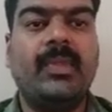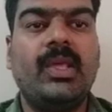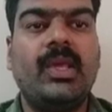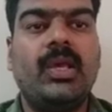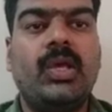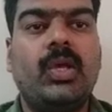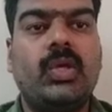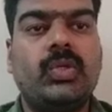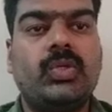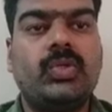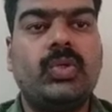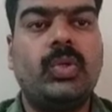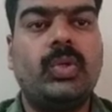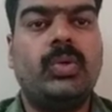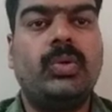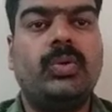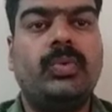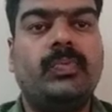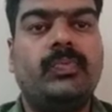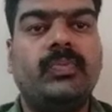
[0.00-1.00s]

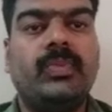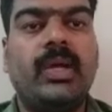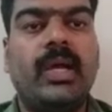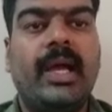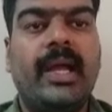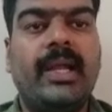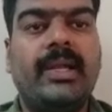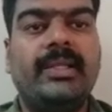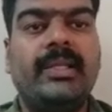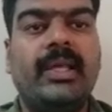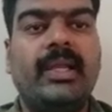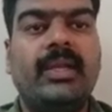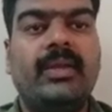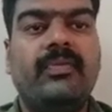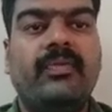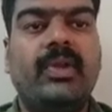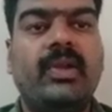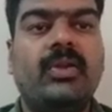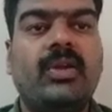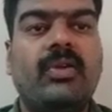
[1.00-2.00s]
So, and then
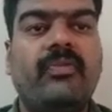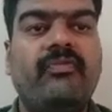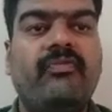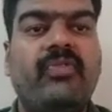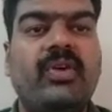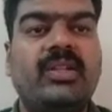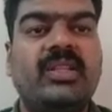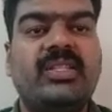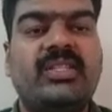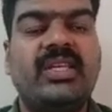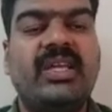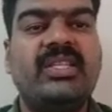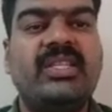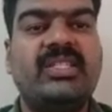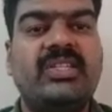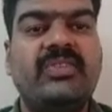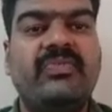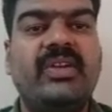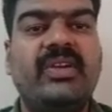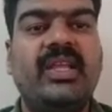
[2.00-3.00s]
when come for the
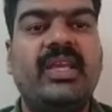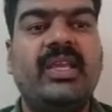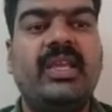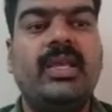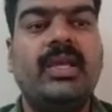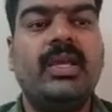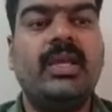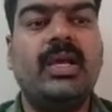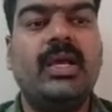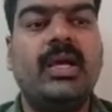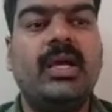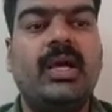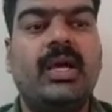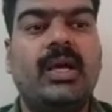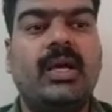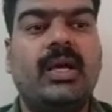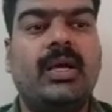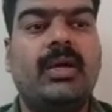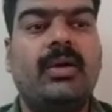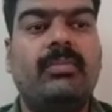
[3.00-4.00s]
sensitivity,
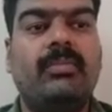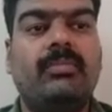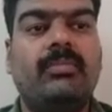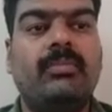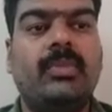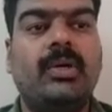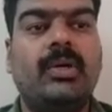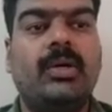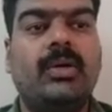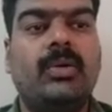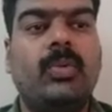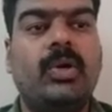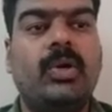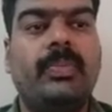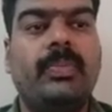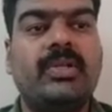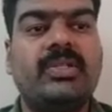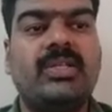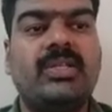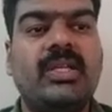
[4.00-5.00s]
one
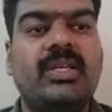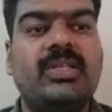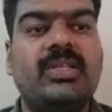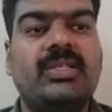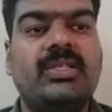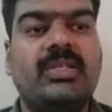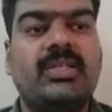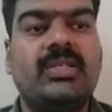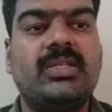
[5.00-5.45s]
person is